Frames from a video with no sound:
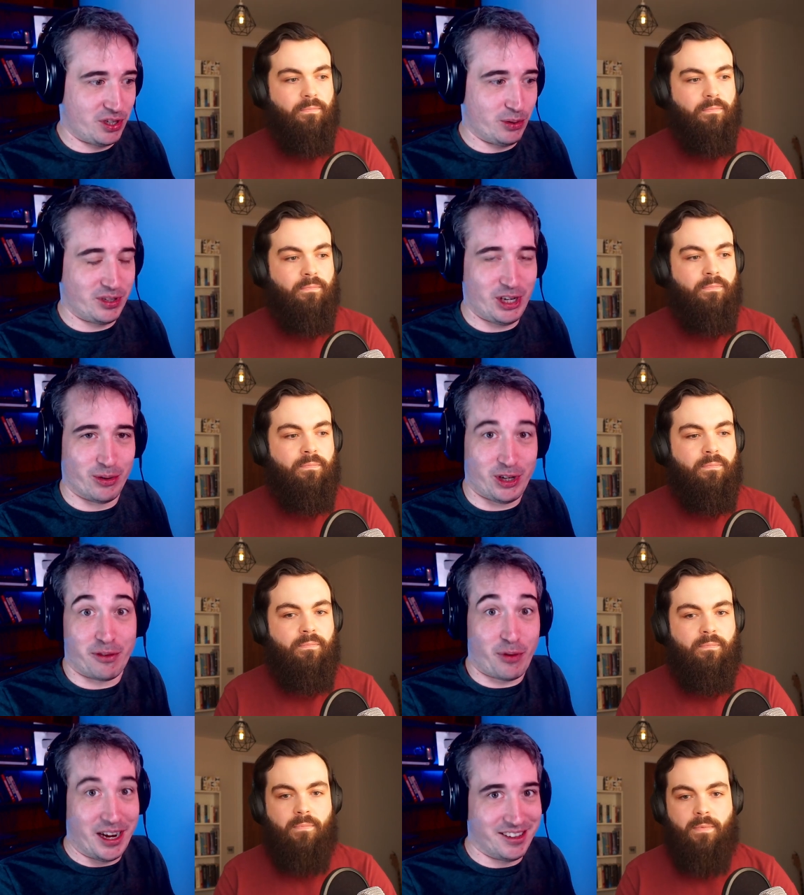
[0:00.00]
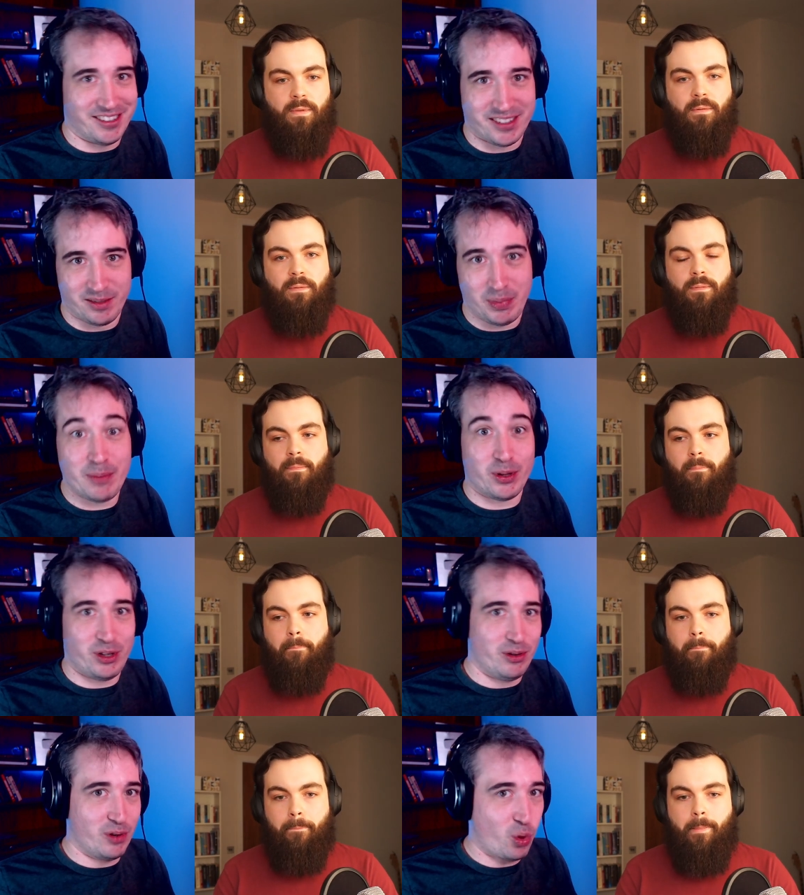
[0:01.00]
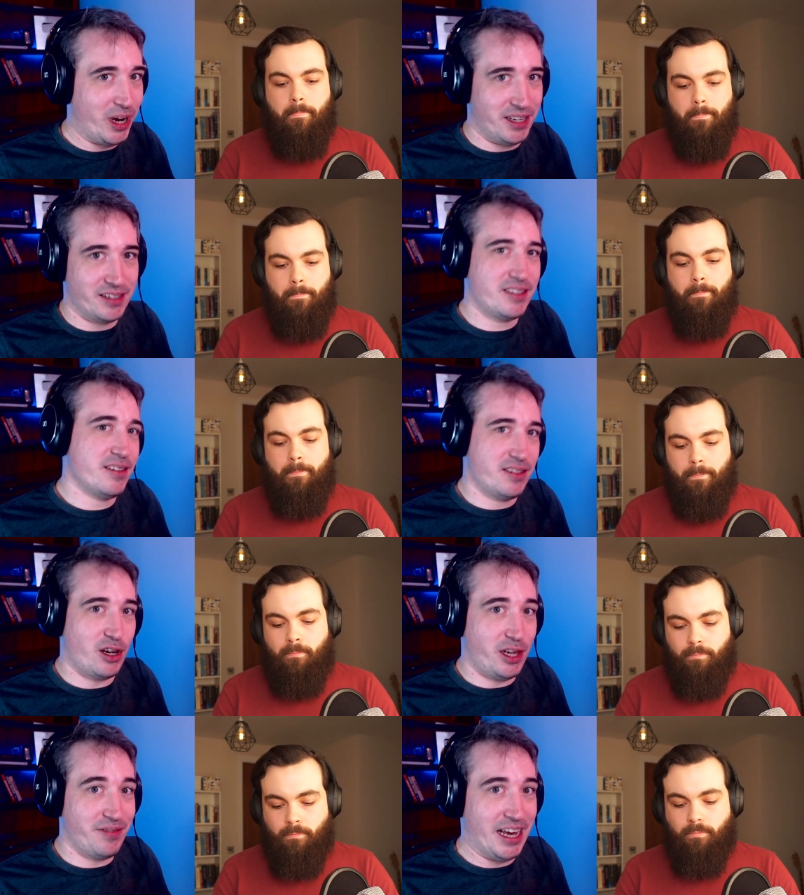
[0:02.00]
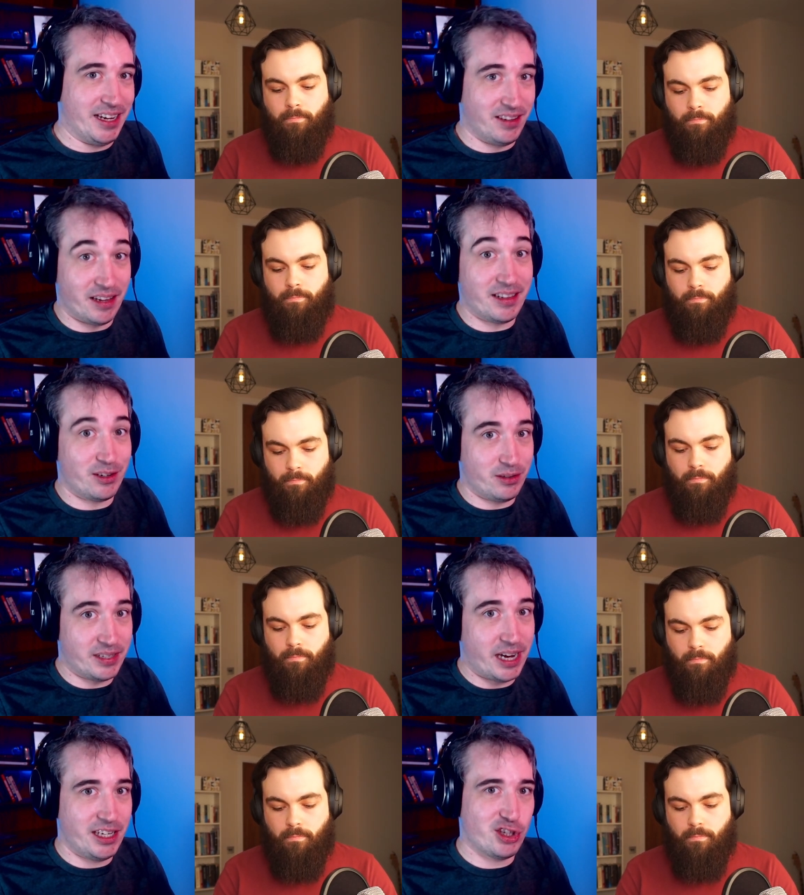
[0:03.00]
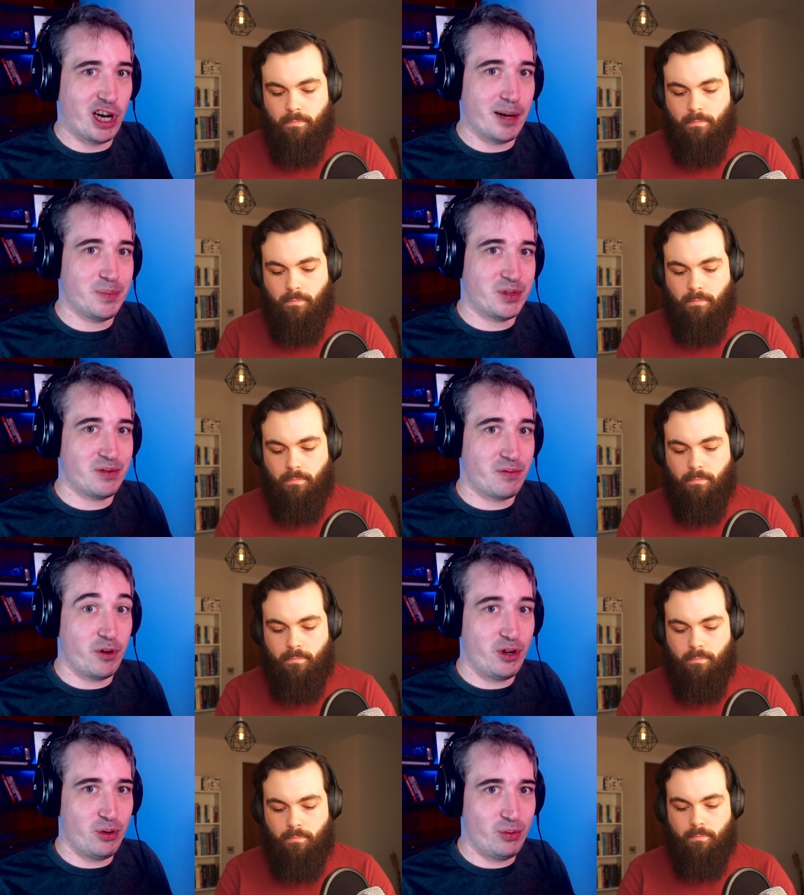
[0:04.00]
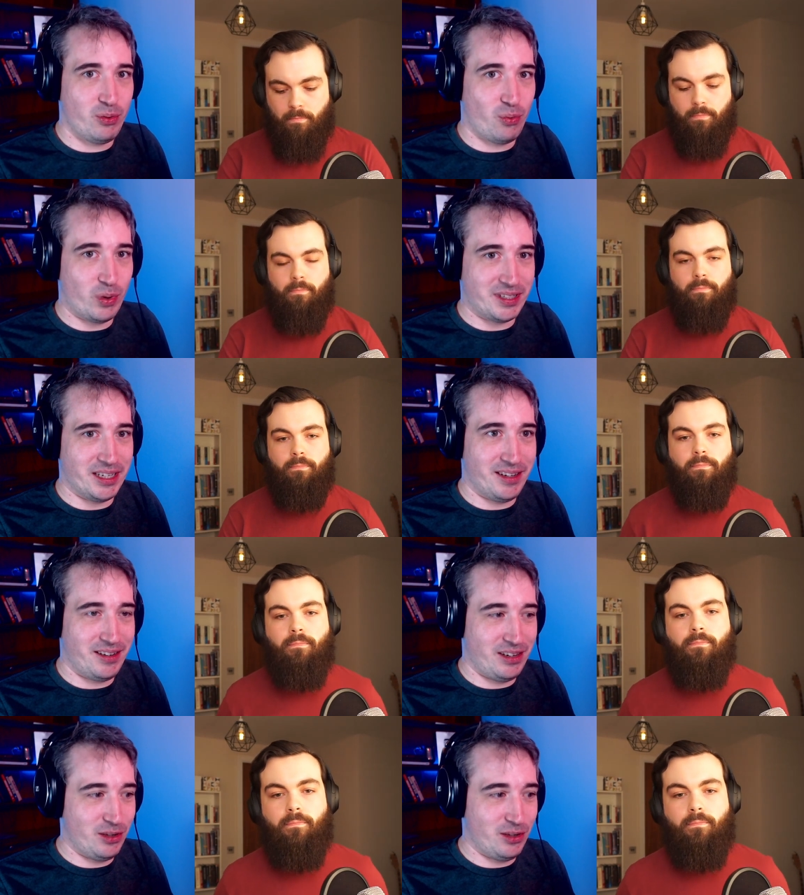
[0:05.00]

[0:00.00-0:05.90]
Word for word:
Speaker 1: those, you know, your friends and people, you acquaintances and all of that, and the little tiny jobs for you, was it?